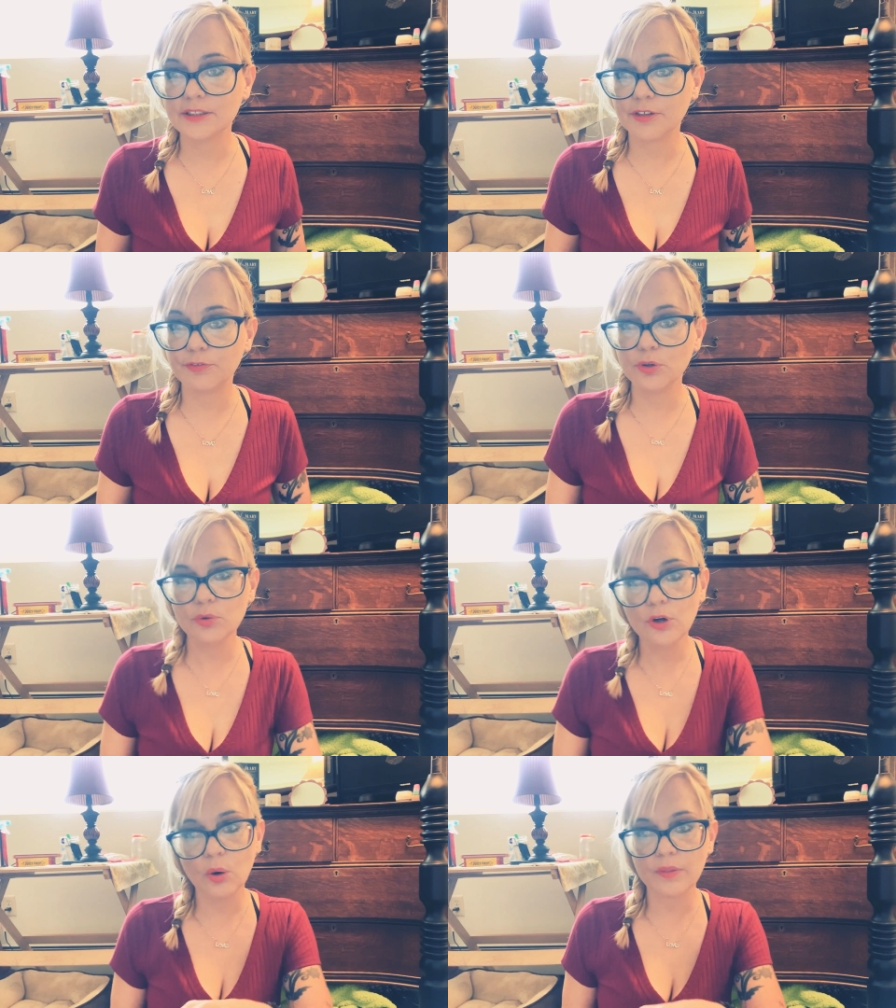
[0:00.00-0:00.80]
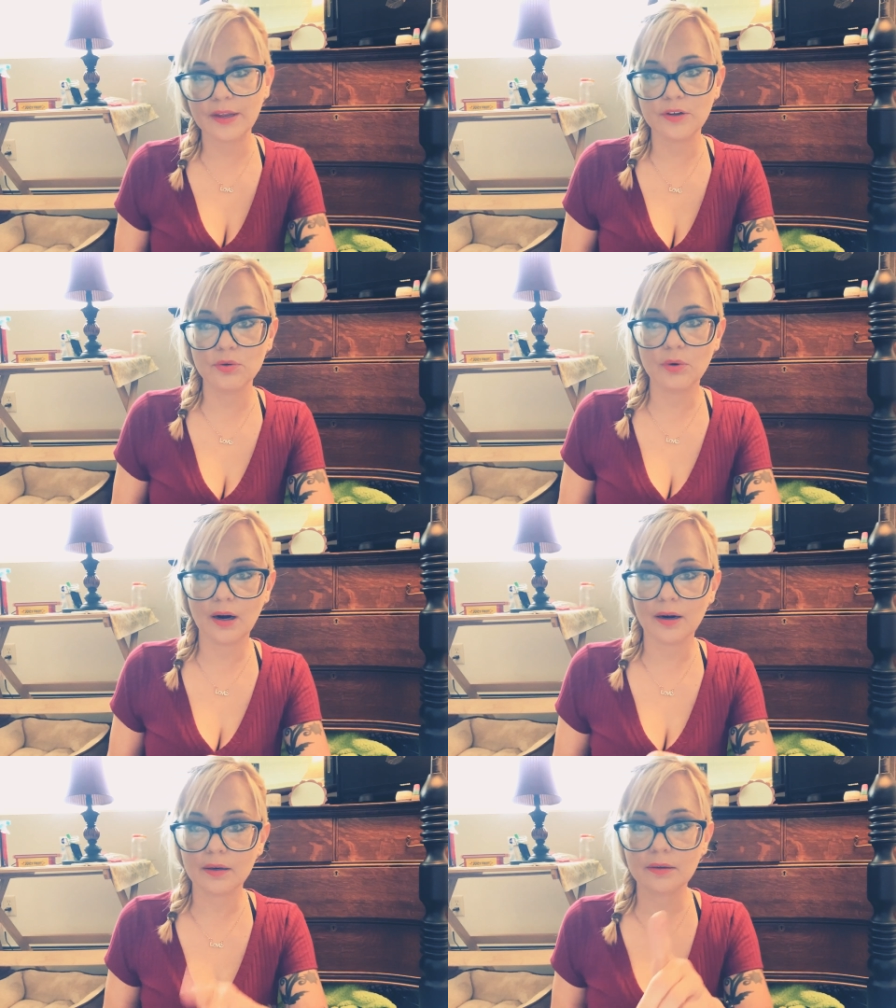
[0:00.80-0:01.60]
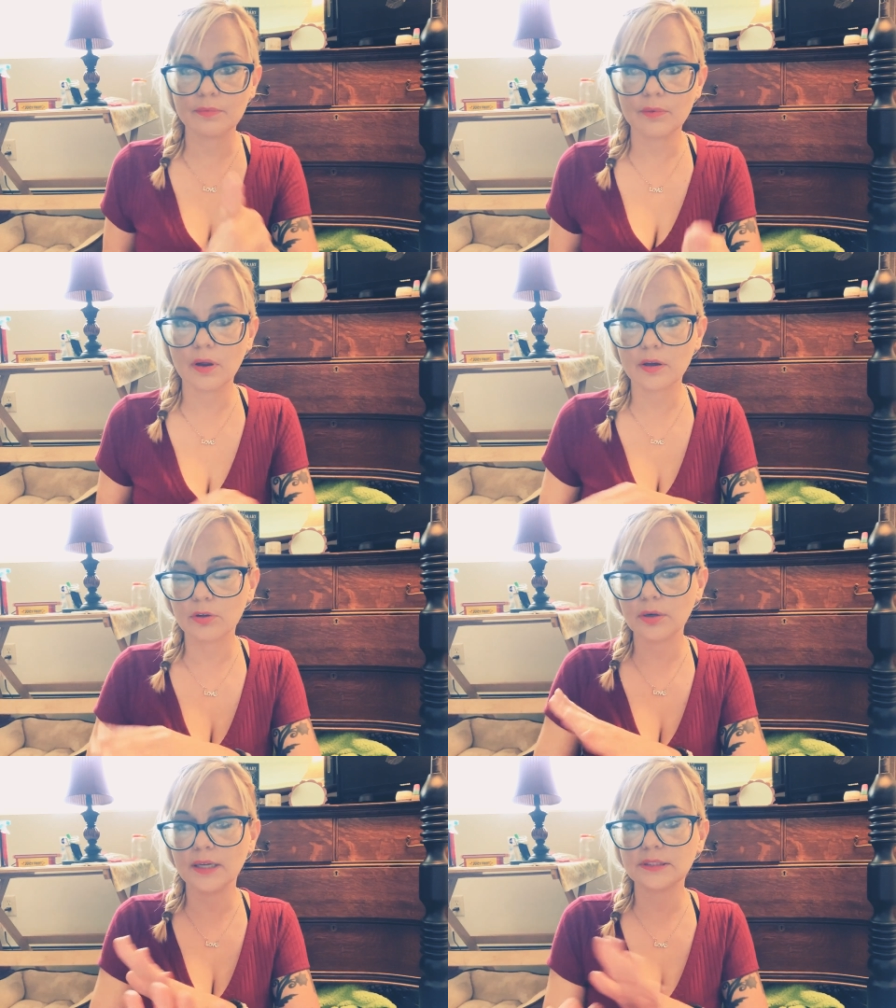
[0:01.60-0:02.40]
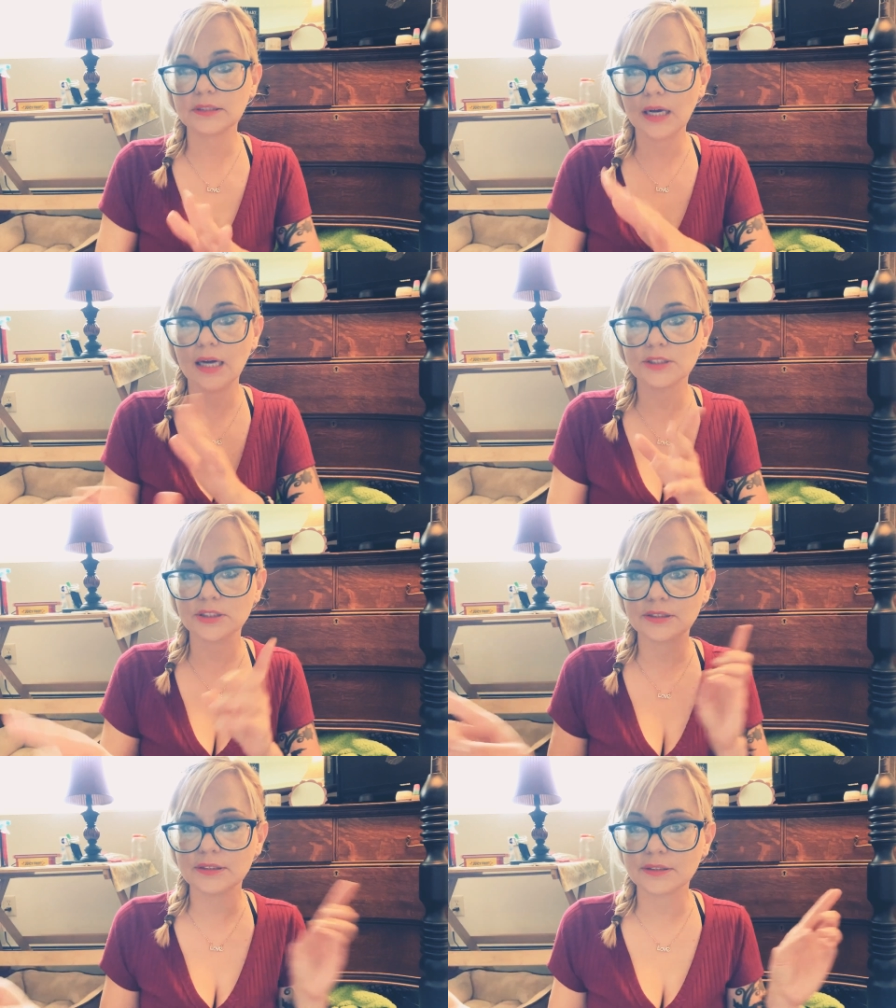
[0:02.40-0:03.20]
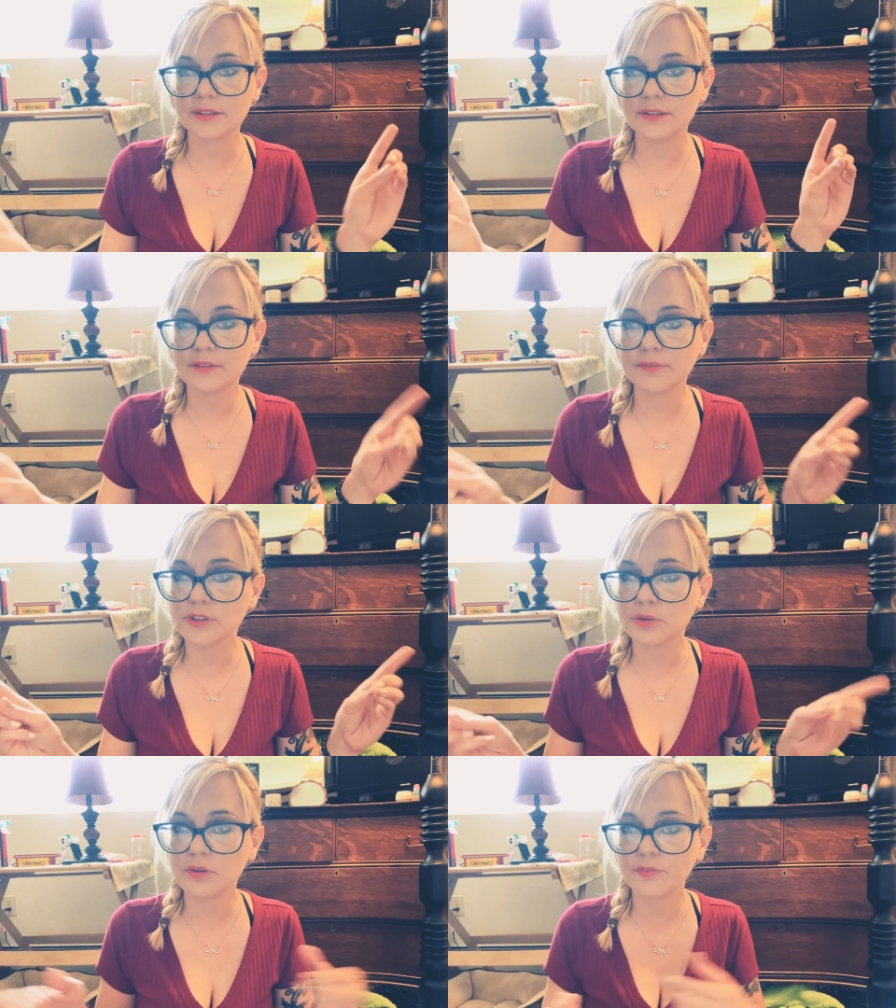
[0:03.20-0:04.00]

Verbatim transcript: If you know that you are a Christ consciousness individual,